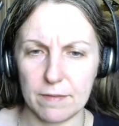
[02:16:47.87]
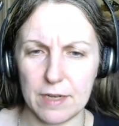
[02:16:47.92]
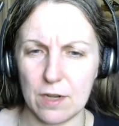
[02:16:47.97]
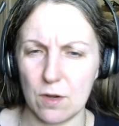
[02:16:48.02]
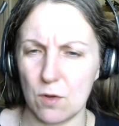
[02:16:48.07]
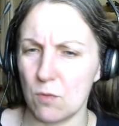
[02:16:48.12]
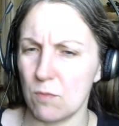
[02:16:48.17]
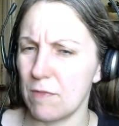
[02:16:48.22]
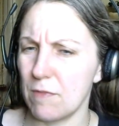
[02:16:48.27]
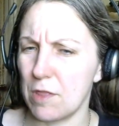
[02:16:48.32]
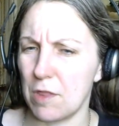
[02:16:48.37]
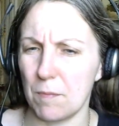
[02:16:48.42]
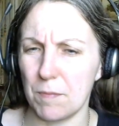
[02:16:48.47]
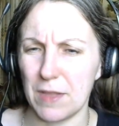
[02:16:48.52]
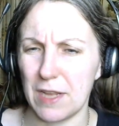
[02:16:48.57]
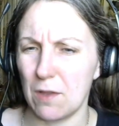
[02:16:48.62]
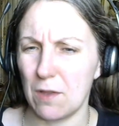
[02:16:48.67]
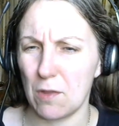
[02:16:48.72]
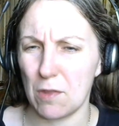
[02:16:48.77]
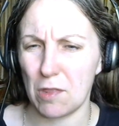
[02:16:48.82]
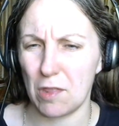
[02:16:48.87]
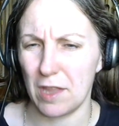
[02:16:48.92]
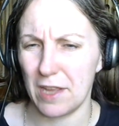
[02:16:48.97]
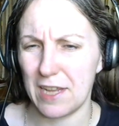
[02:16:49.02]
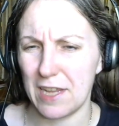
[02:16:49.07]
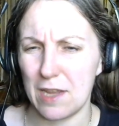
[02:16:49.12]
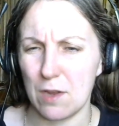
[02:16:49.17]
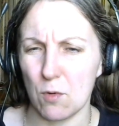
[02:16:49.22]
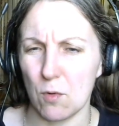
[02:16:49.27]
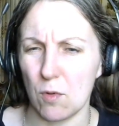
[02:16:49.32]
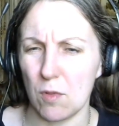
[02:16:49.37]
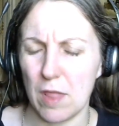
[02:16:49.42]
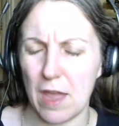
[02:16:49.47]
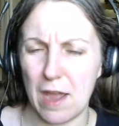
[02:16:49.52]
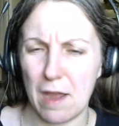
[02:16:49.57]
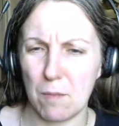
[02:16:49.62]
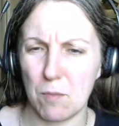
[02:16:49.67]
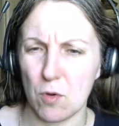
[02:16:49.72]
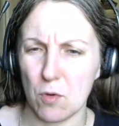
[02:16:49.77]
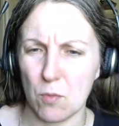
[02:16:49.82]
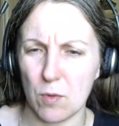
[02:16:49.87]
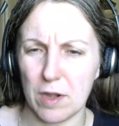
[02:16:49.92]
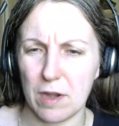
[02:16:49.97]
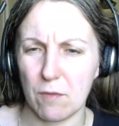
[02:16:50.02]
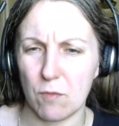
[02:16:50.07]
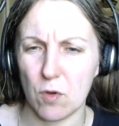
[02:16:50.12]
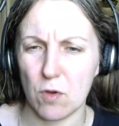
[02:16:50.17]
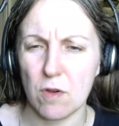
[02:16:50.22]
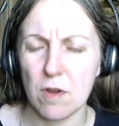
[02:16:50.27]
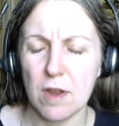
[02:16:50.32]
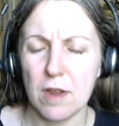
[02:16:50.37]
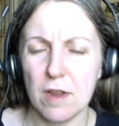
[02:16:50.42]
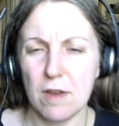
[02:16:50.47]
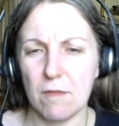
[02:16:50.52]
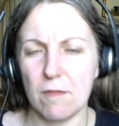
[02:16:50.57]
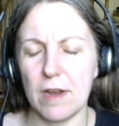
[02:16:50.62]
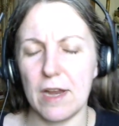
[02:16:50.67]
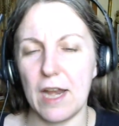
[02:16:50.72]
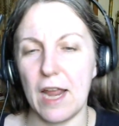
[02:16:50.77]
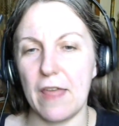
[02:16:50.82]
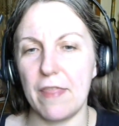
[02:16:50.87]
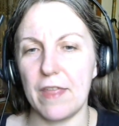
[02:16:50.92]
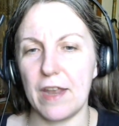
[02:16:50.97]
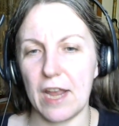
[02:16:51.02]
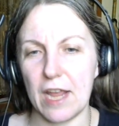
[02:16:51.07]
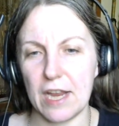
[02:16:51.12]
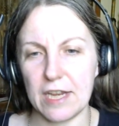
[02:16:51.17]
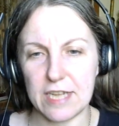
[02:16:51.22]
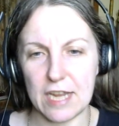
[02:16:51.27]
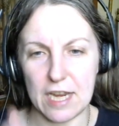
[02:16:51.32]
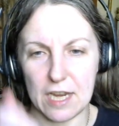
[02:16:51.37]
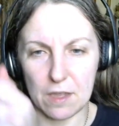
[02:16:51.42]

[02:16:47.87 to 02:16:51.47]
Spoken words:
you know, something else like Hero Lab or whatever, right? And then I